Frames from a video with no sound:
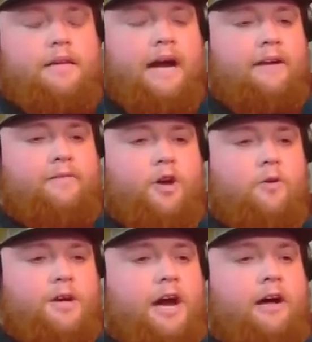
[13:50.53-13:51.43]
of
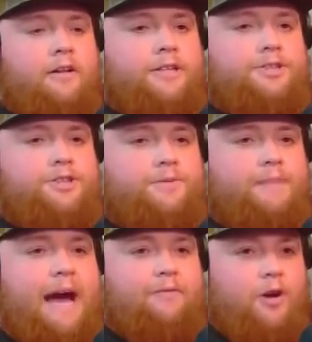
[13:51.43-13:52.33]
go to college
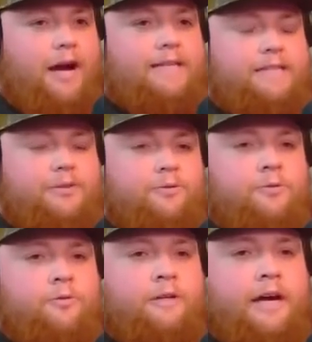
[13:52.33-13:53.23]
after high school.